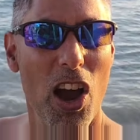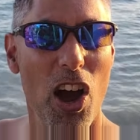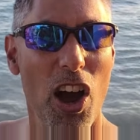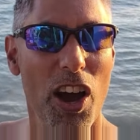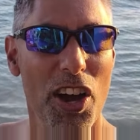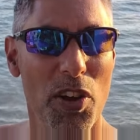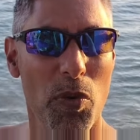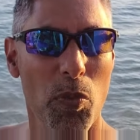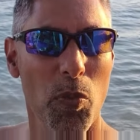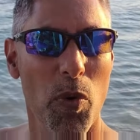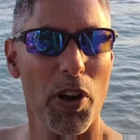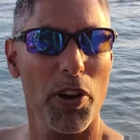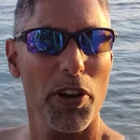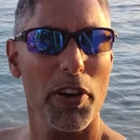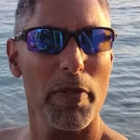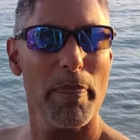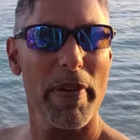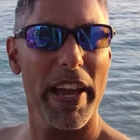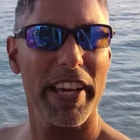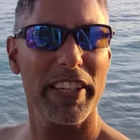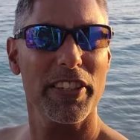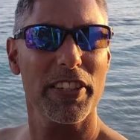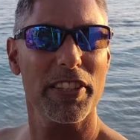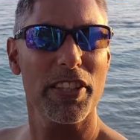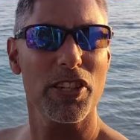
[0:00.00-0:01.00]
Hi and welcome
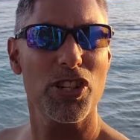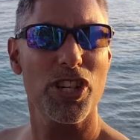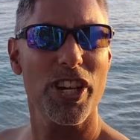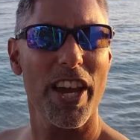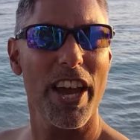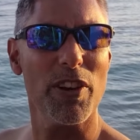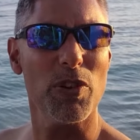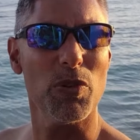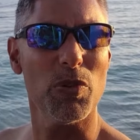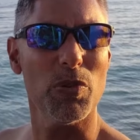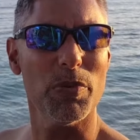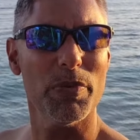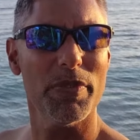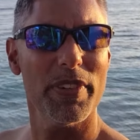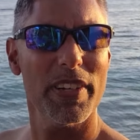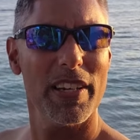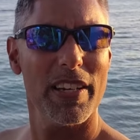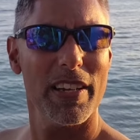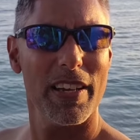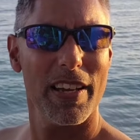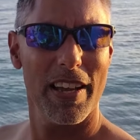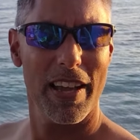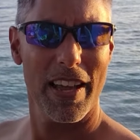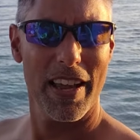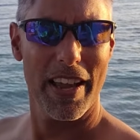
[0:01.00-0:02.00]
back to the channel.
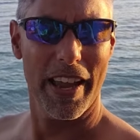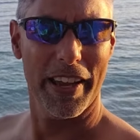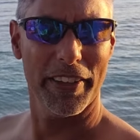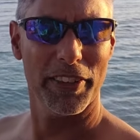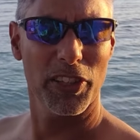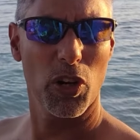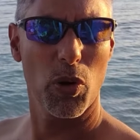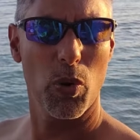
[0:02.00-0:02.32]
And